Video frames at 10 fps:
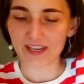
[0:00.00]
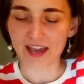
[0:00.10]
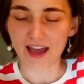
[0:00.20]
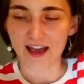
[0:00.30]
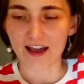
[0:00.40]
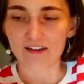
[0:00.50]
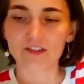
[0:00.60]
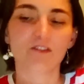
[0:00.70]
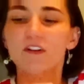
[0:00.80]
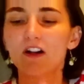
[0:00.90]

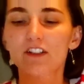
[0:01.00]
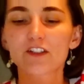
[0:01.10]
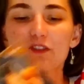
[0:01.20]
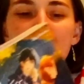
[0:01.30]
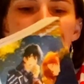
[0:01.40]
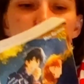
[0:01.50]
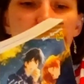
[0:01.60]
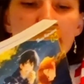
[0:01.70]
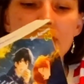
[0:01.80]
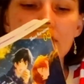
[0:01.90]
have volumes
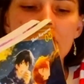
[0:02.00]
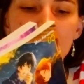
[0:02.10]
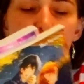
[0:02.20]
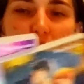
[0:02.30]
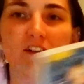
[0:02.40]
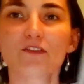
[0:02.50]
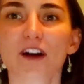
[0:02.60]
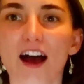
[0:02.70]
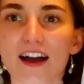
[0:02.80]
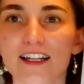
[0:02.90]
4 and
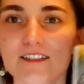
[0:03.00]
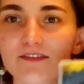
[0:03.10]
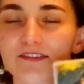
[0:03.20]
5.